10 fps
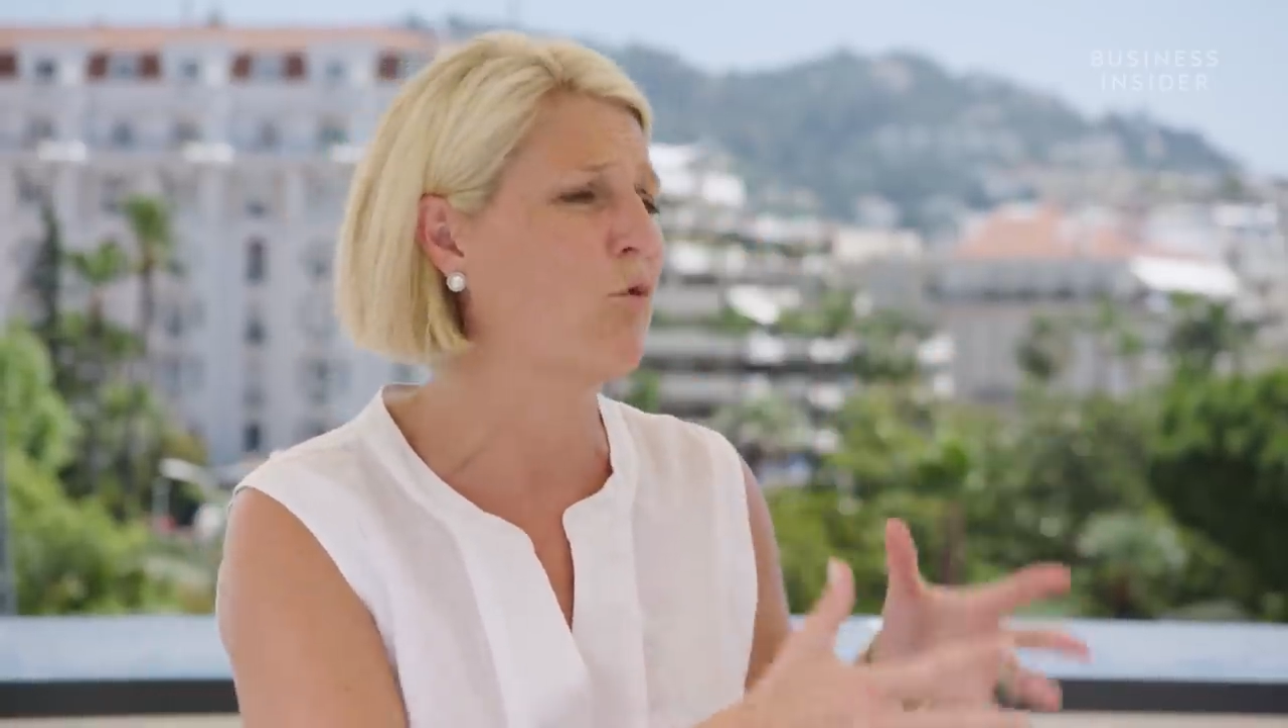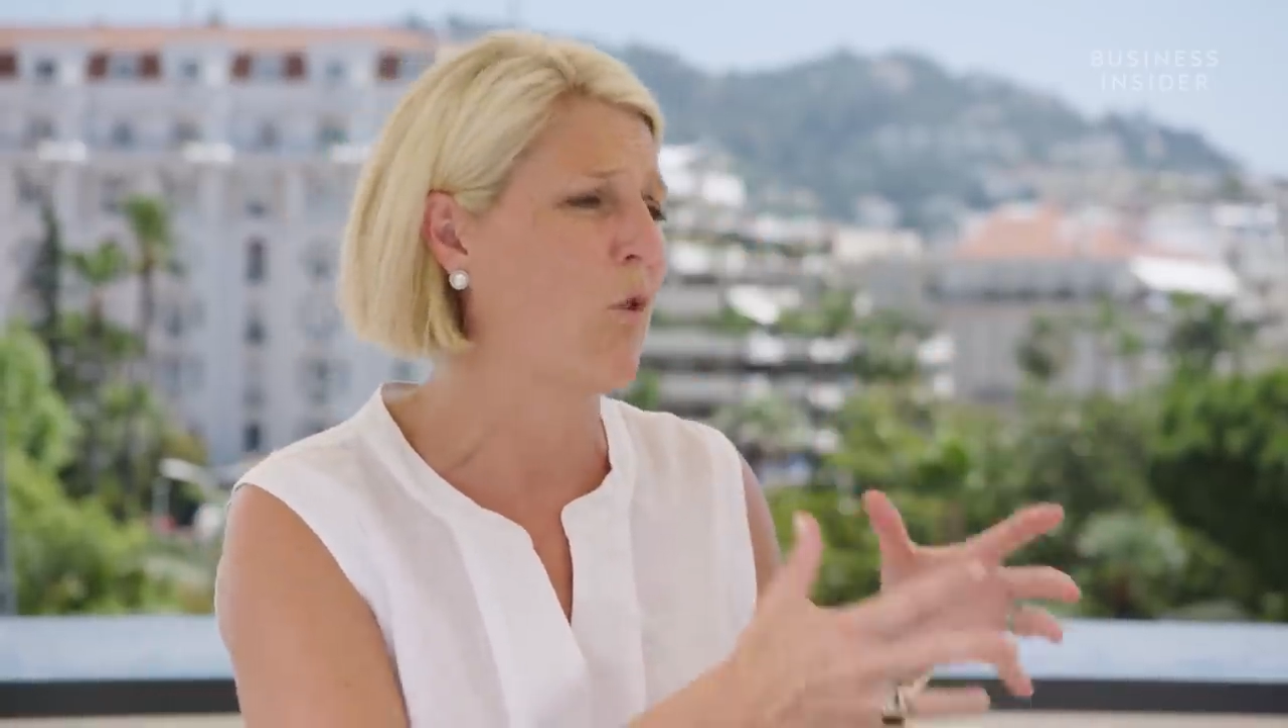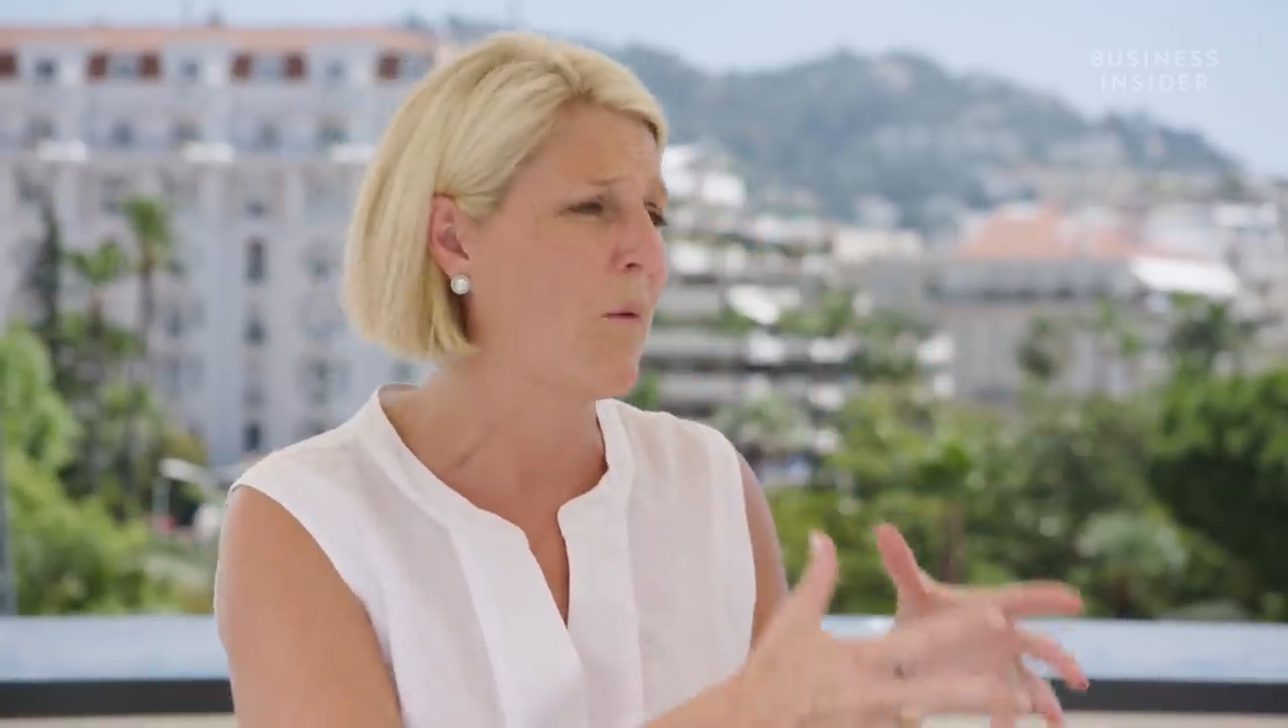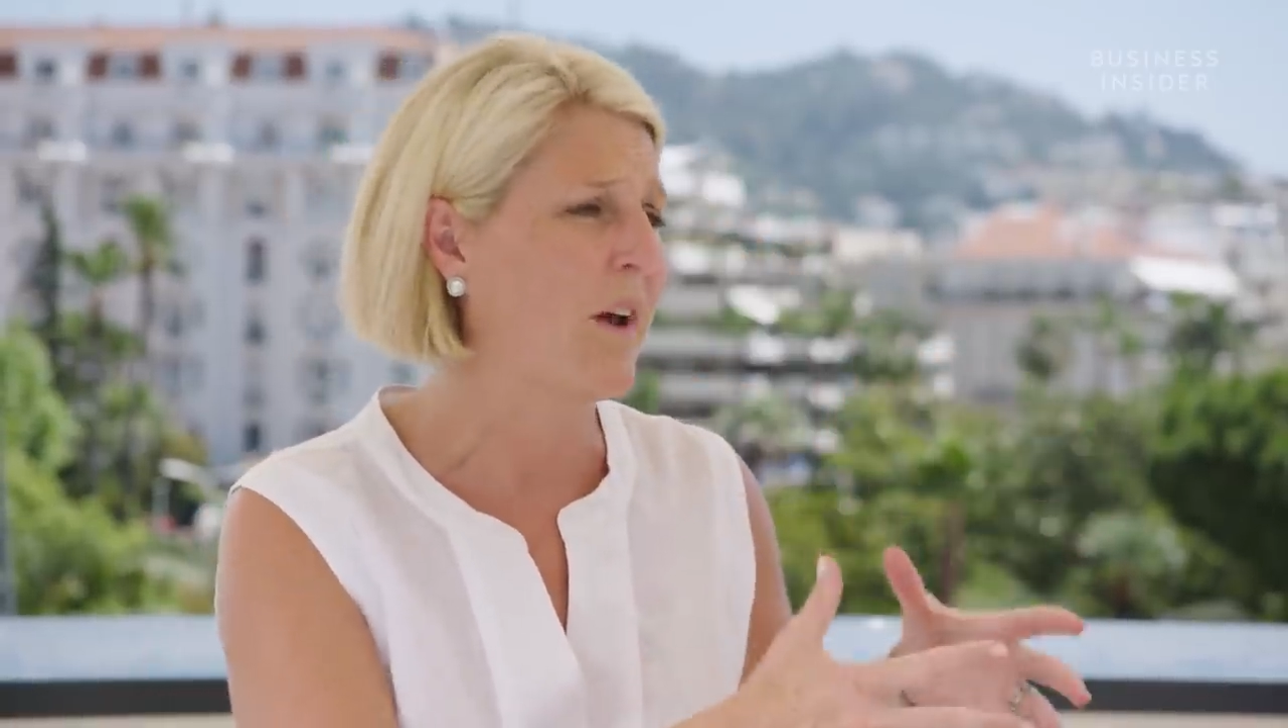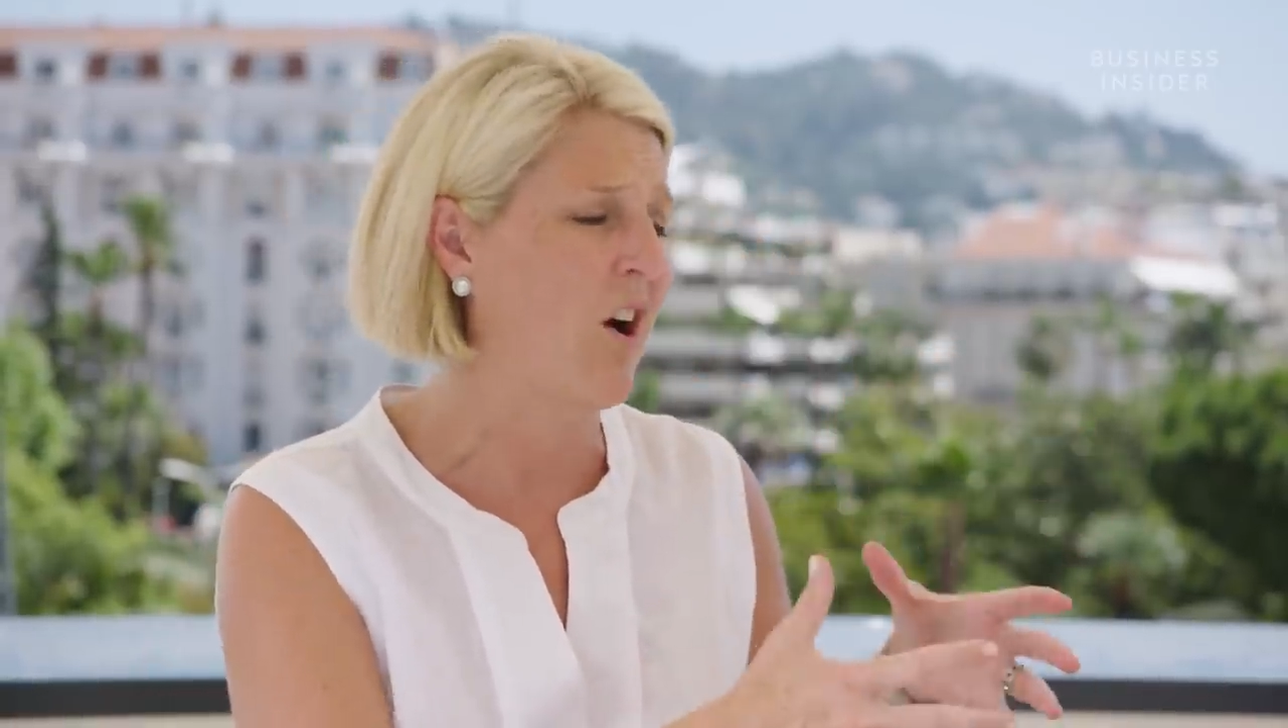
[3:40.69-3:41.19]

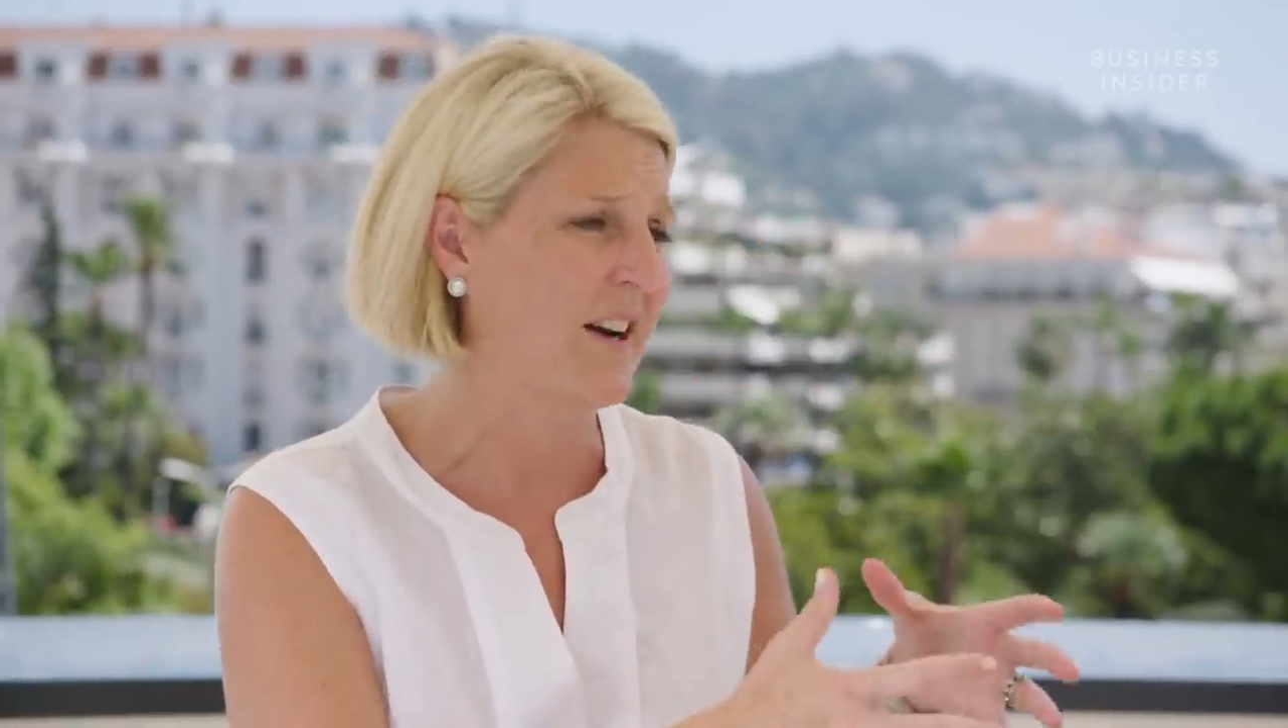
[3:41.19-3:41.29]
growing